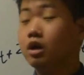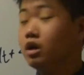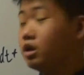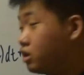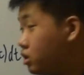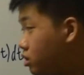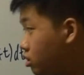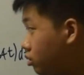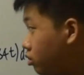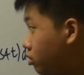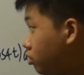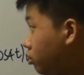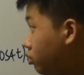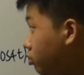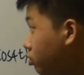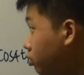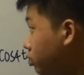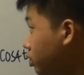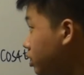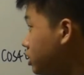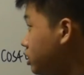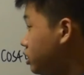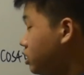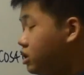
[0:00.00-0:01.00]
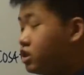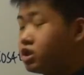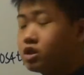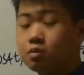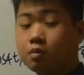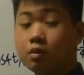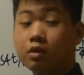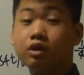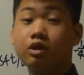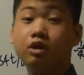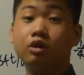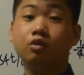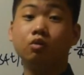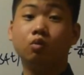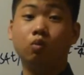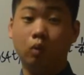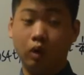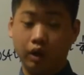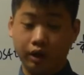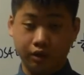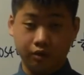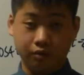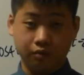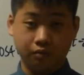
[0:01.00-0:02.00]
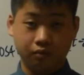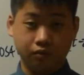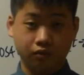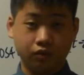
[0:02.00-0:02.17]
So this is just method 1.